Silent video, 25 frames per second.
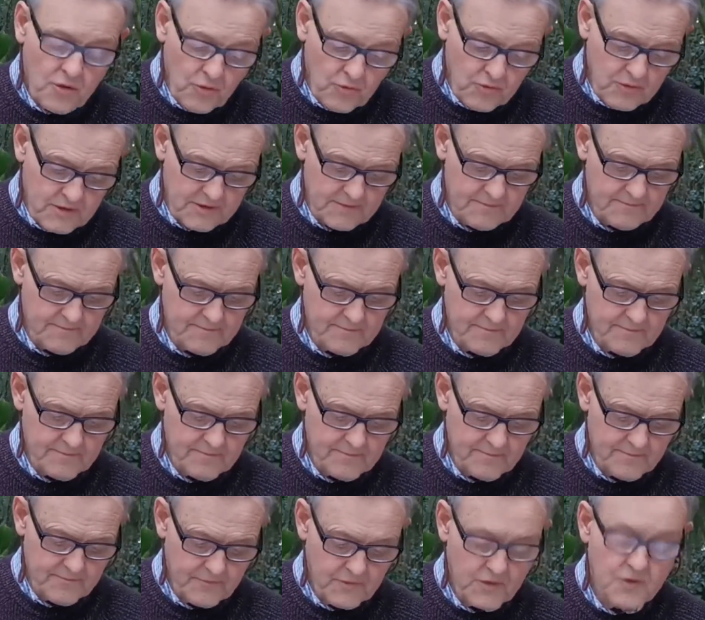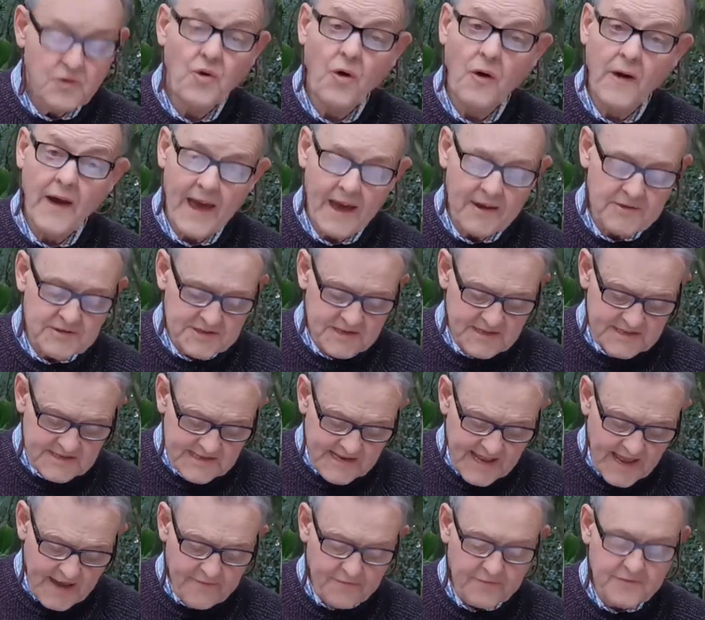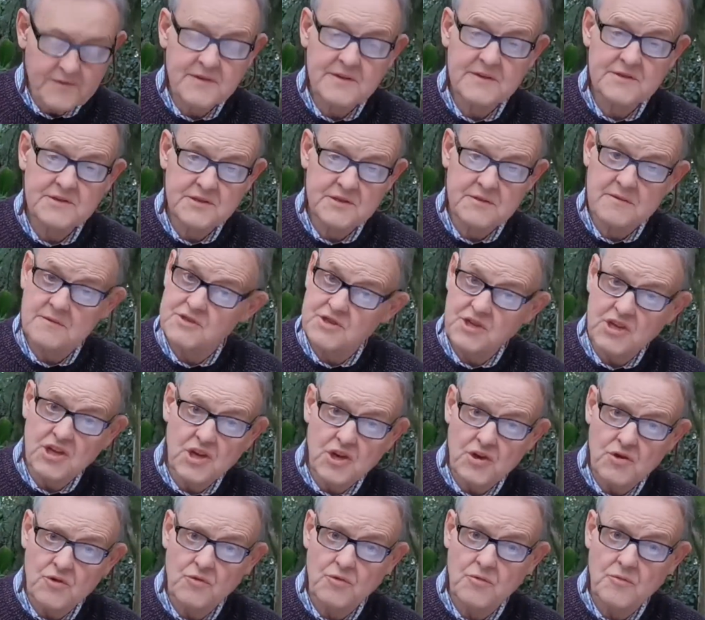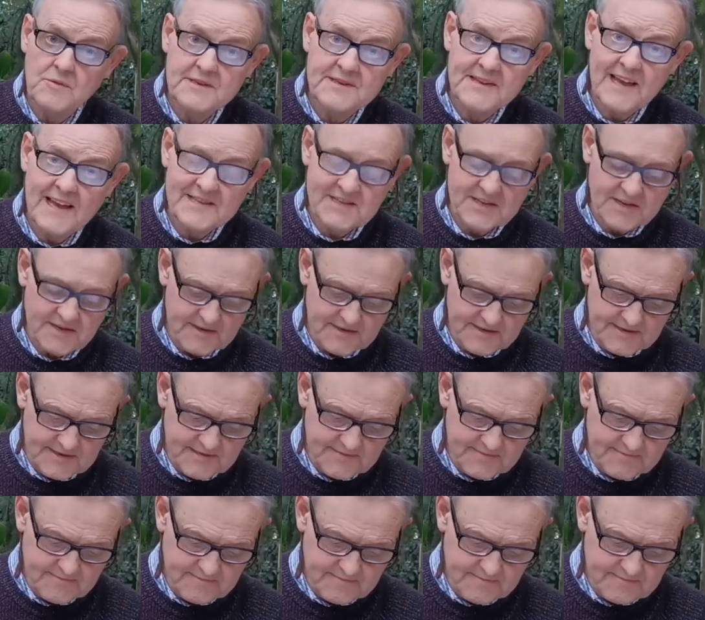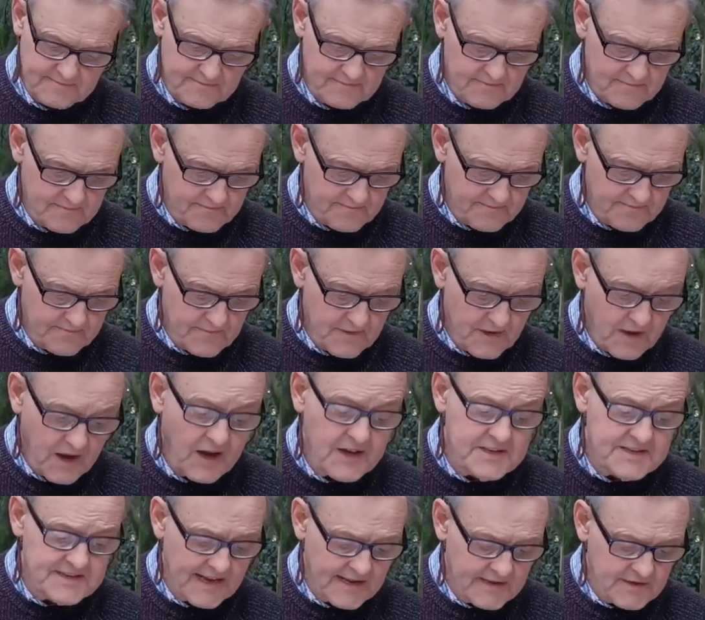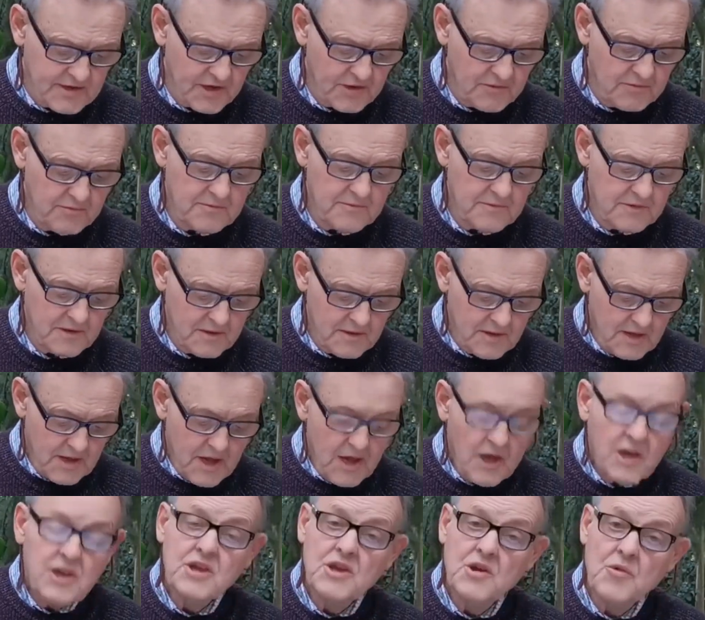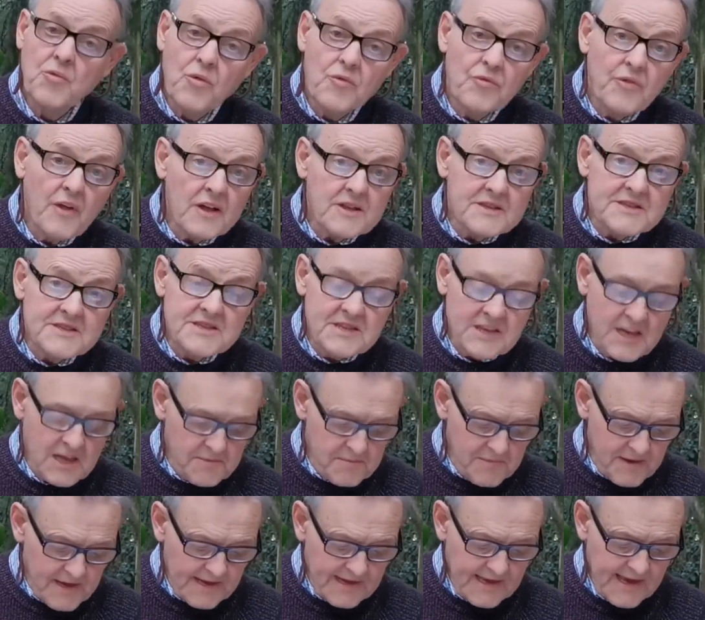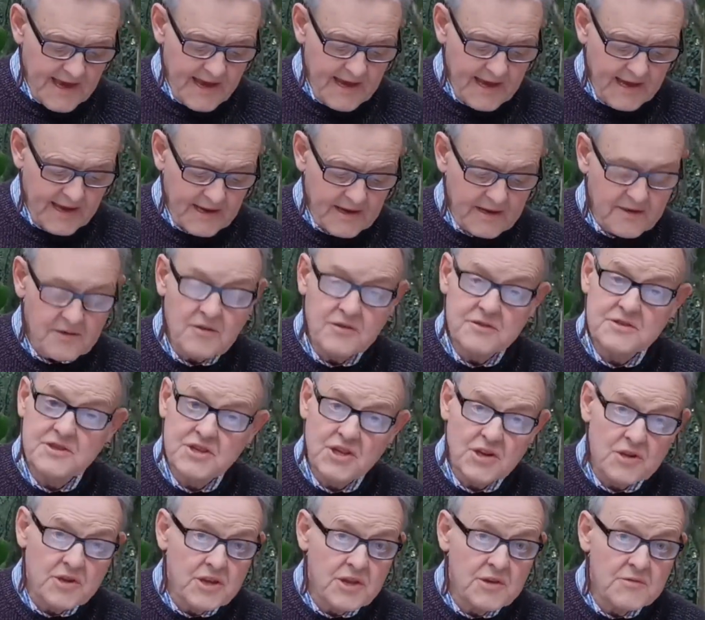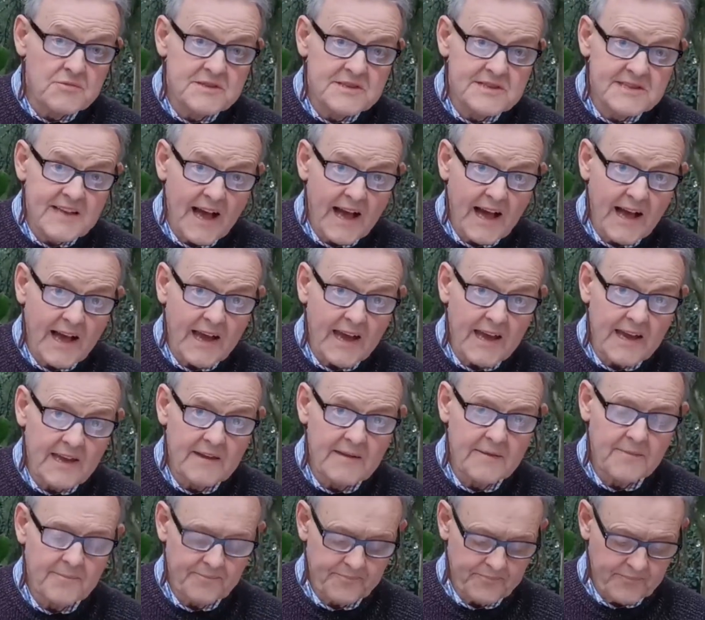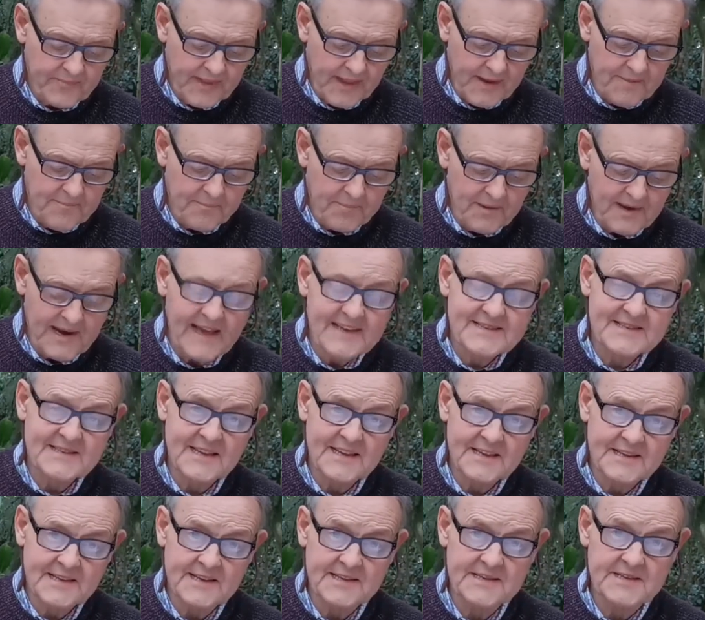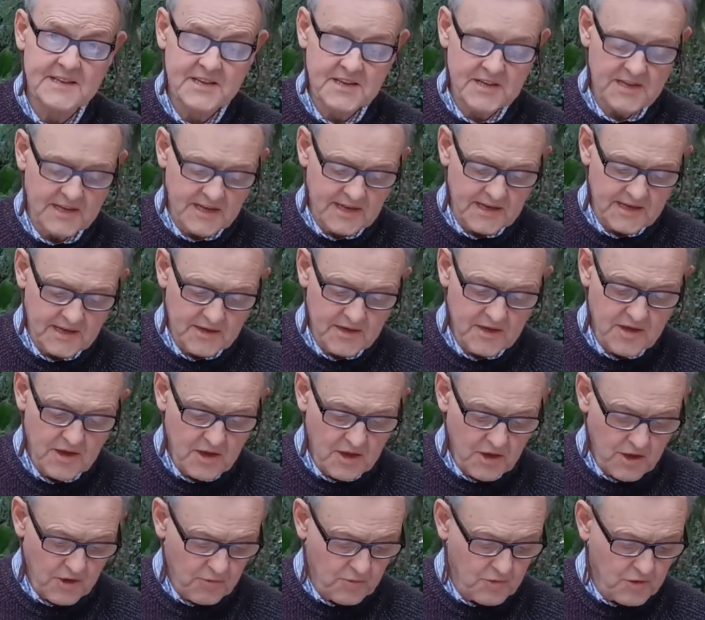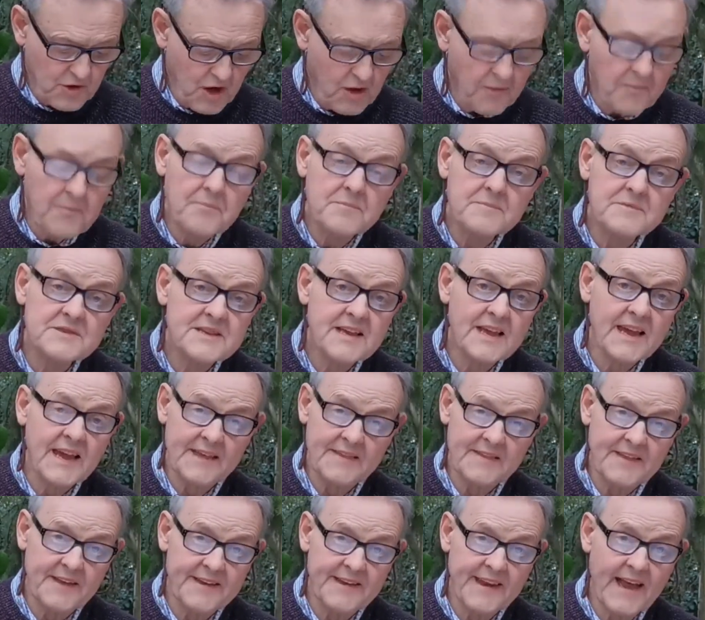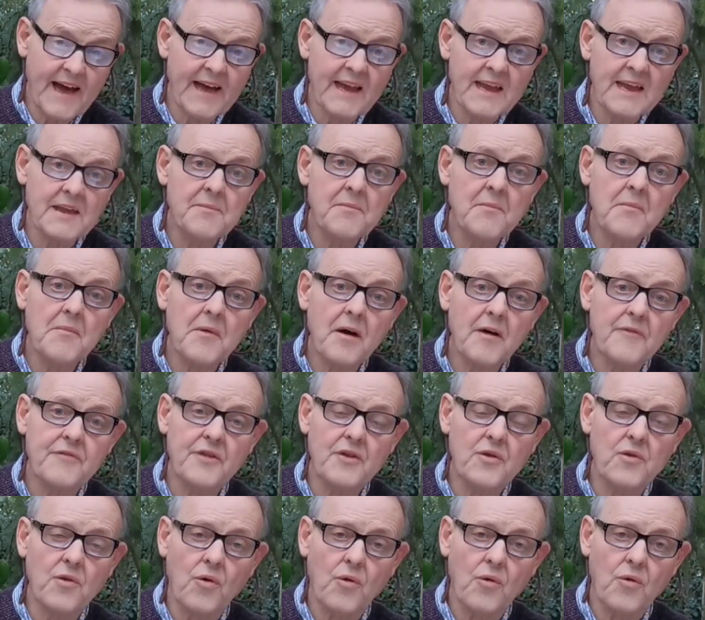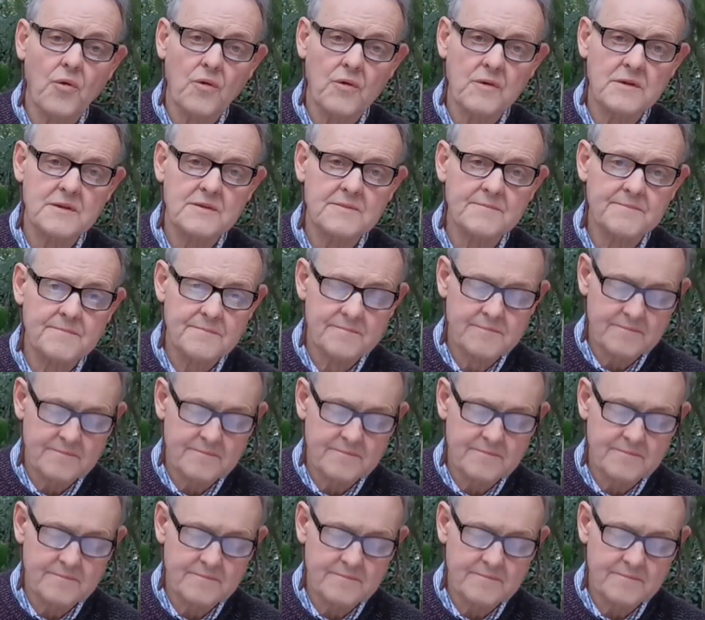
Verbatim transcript: Look, your house is left to you desolate. I tell you, you will not see me again until you say, Blessed is he who comes in the name of the Lord.